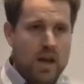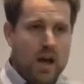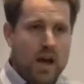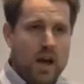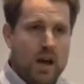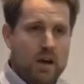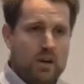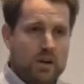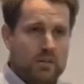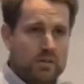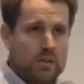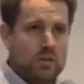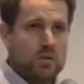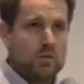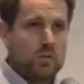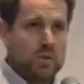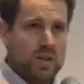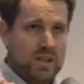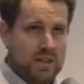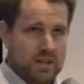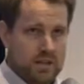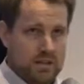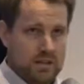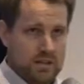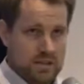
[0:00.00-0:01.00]
However,
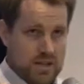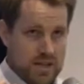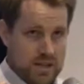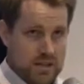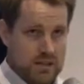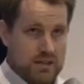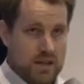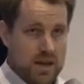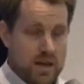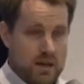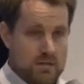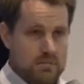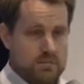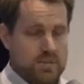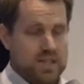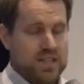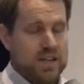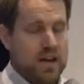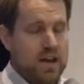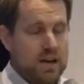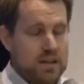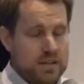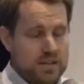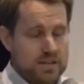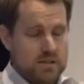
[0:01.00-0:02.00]
we think that
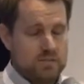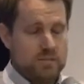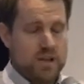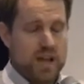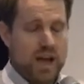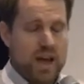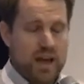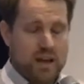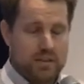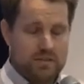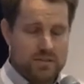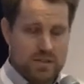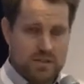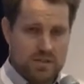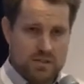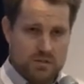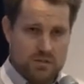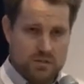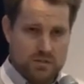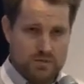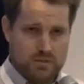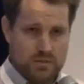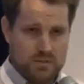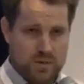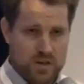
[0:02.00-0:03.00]
because we have this
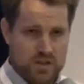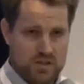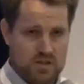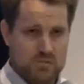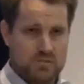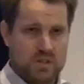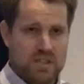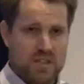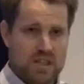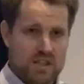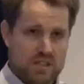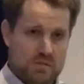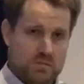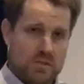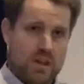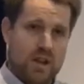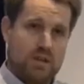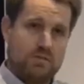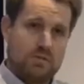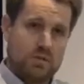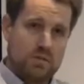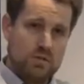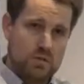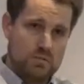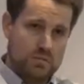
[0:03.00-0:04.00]
new information, because we
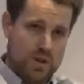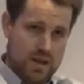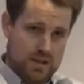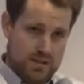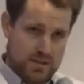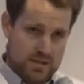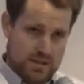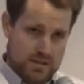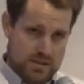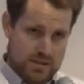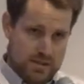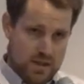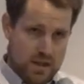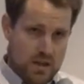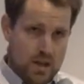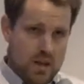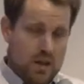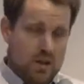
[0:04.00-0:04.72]
have new methods,